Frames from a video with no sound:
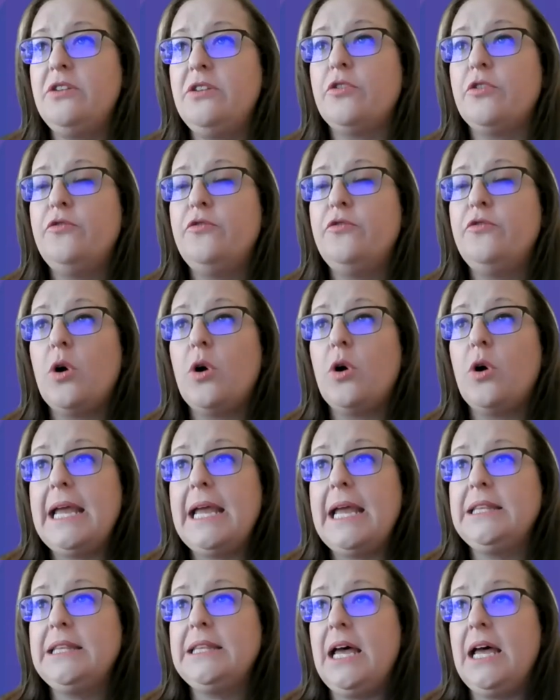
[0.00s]
for
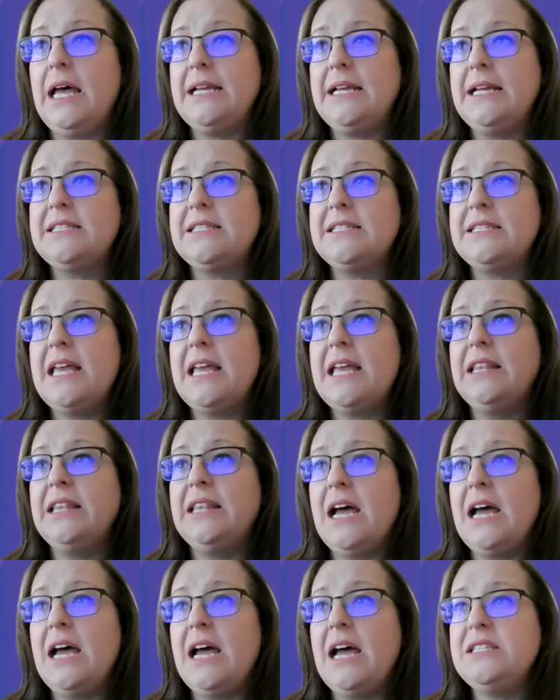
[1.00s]
forehead lines and
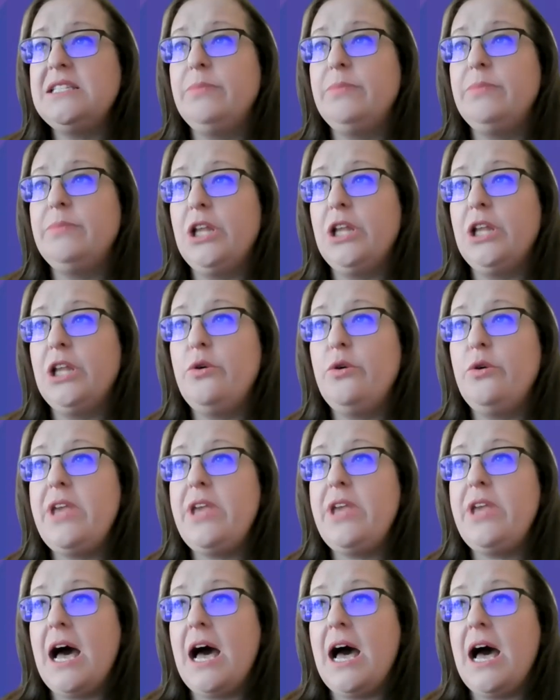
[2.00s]
lines below the
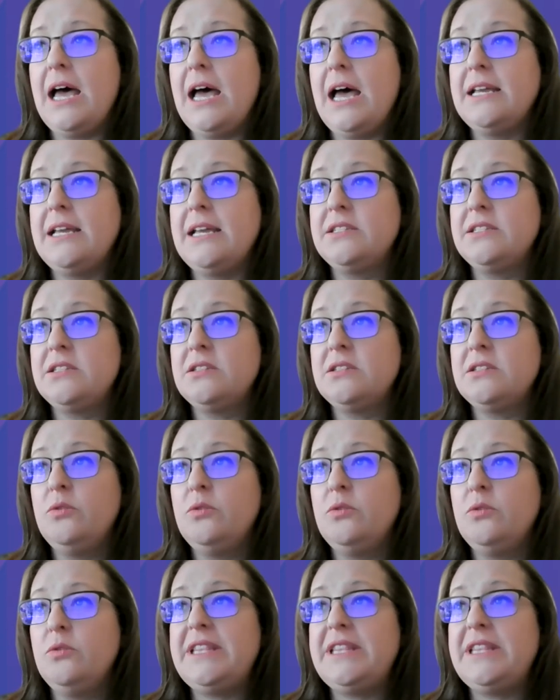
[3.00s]
eyes
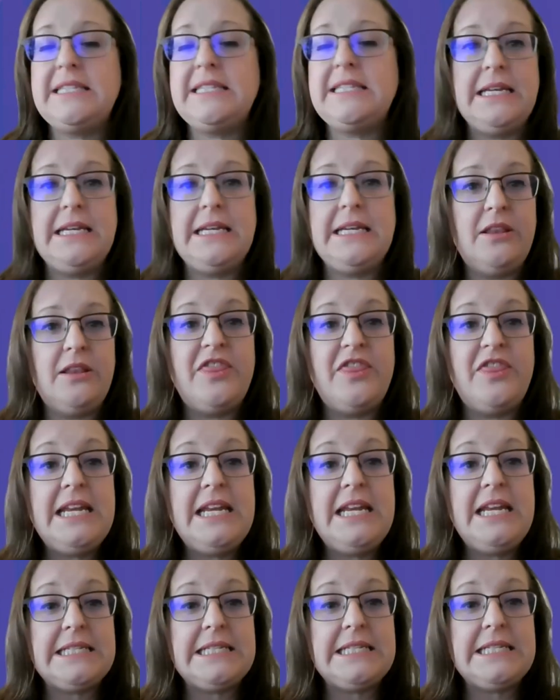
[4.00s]
with
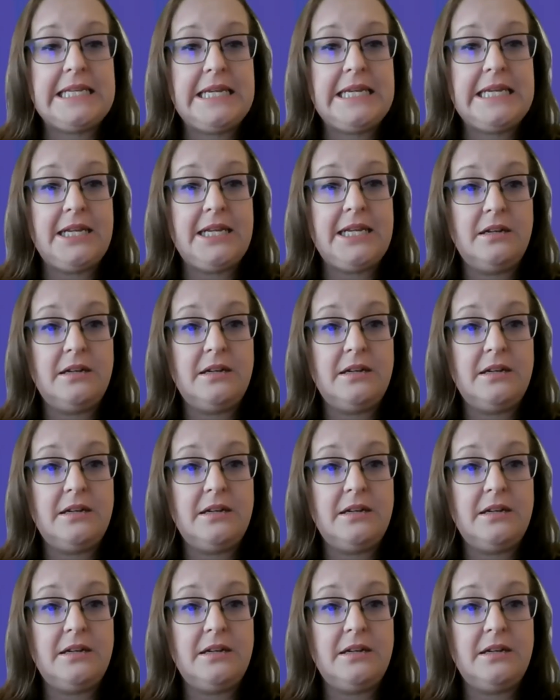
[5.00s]
thinning skin?